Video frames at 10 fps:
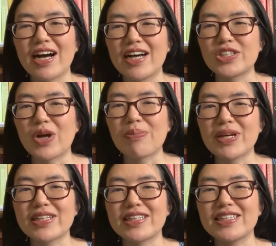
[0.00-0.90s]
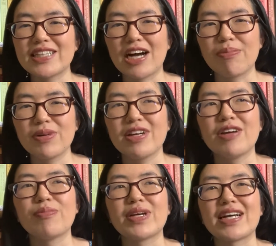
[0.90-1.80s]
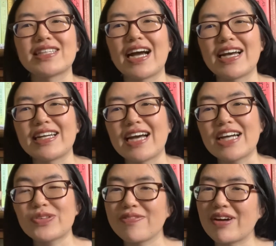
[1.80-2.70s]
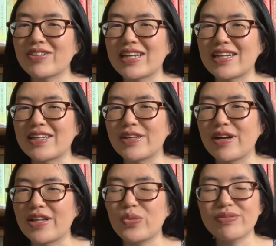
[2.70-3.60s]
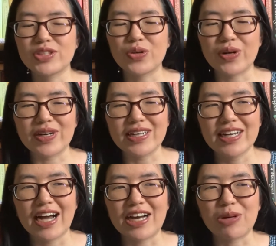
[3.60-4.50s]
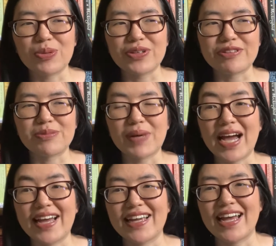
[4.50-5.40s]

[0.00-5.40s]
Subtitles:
So I picked this up because I had actually found it at a thrift store a couple years back,